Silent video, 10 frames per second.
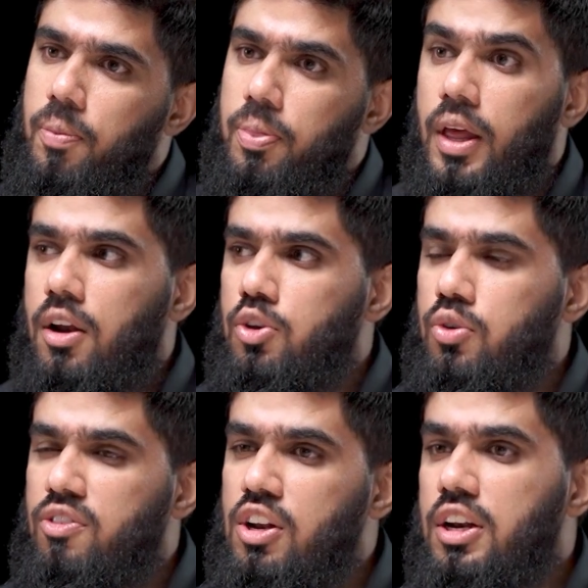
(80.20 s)
then
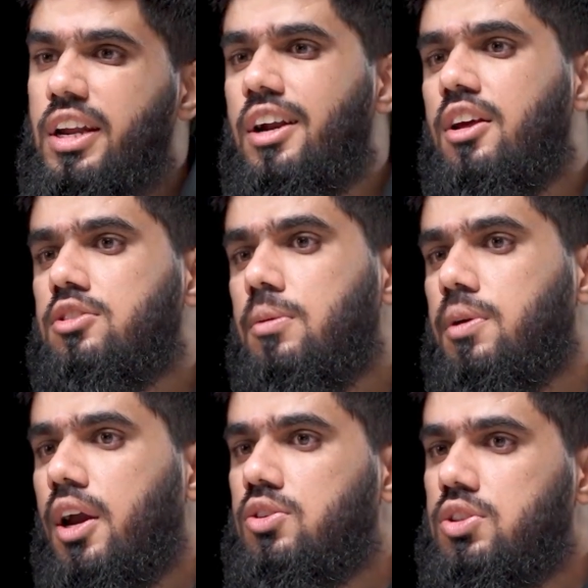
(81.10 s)
you will need
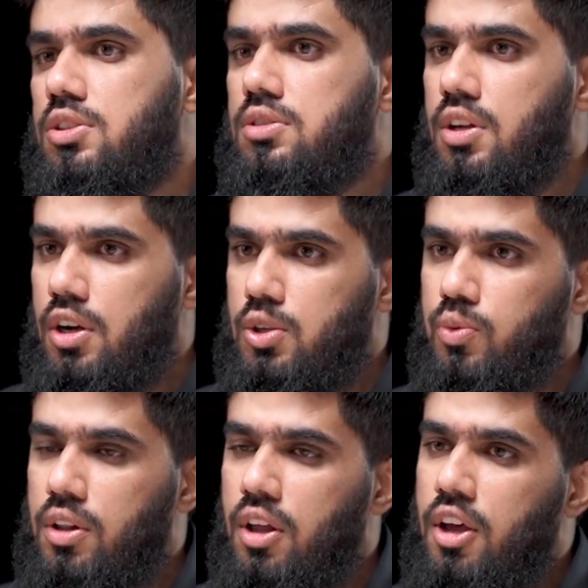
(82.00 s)
some caches there
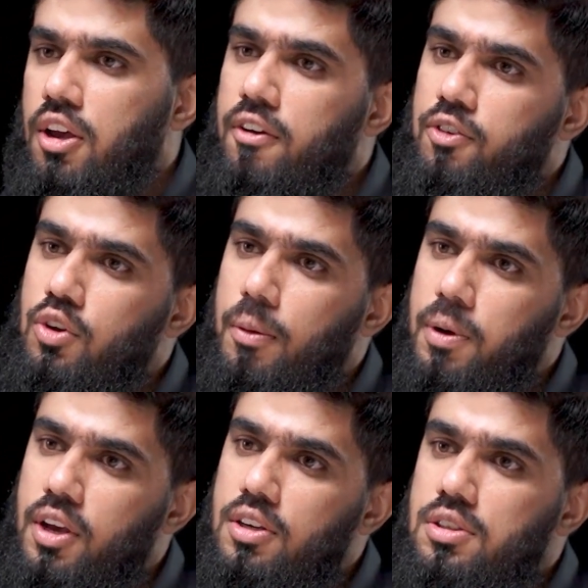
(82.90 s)
as well. If your
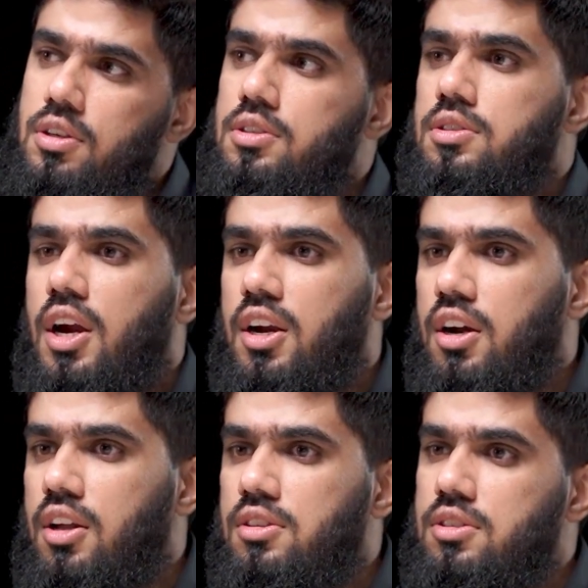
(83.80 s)
application is
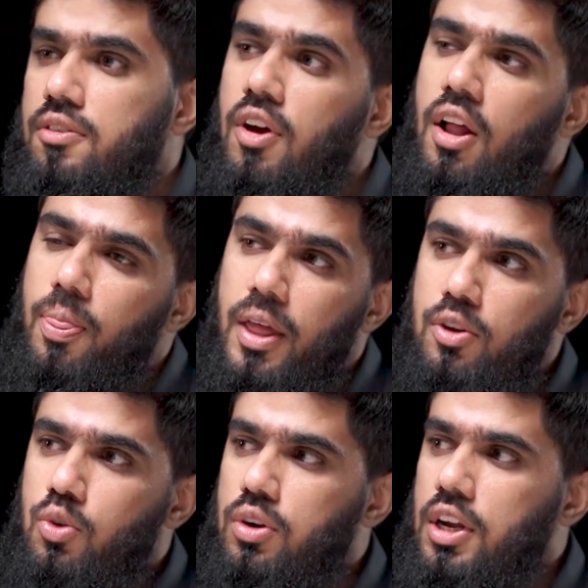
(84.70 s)
write intensive,
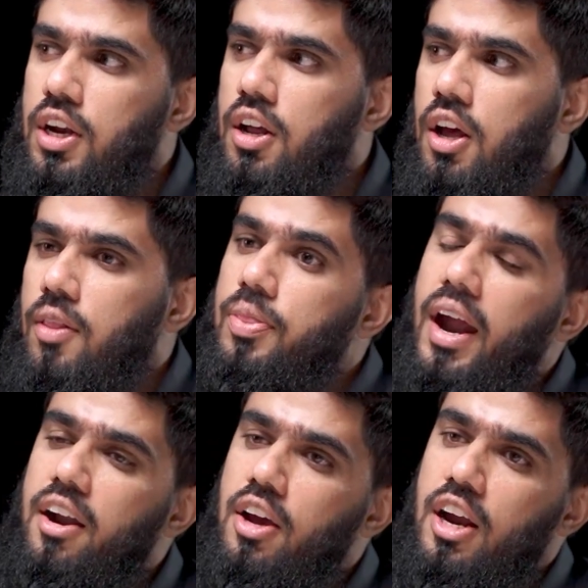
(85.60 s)
then you need
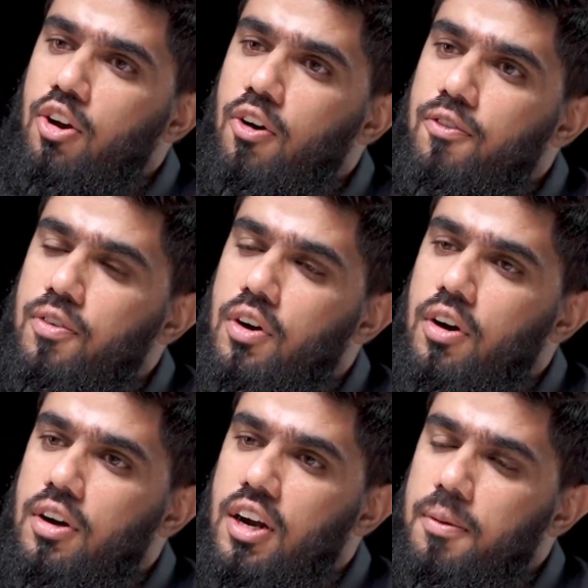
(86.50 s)
that kind of
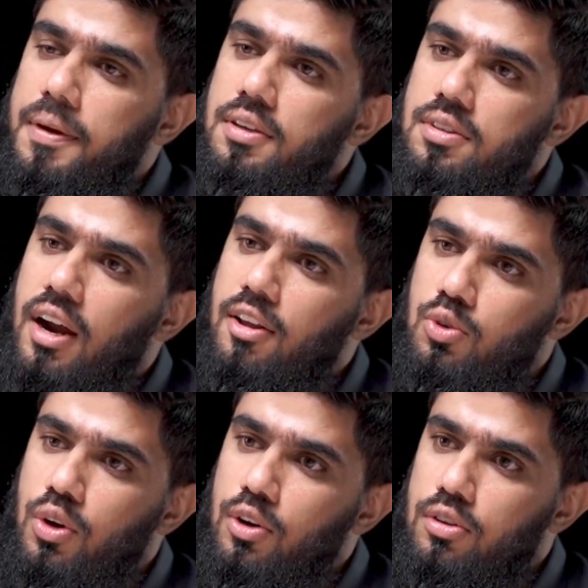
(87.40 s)
database that
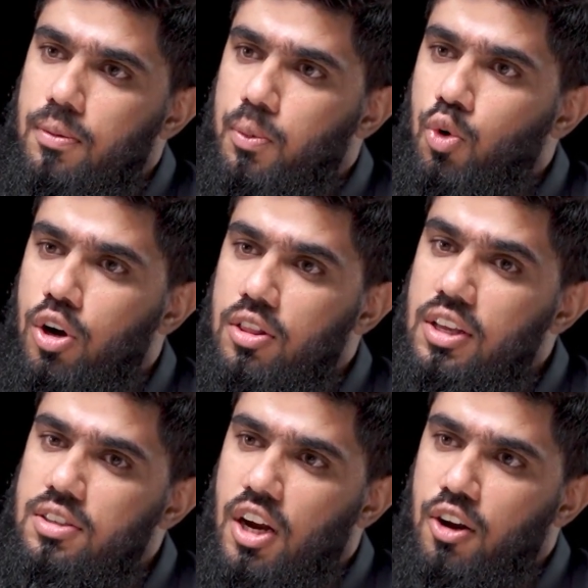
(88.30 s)
is going to support
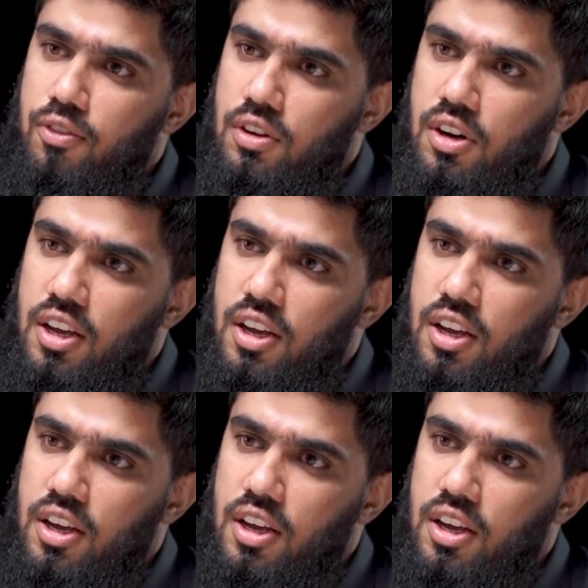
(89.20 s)
these kind of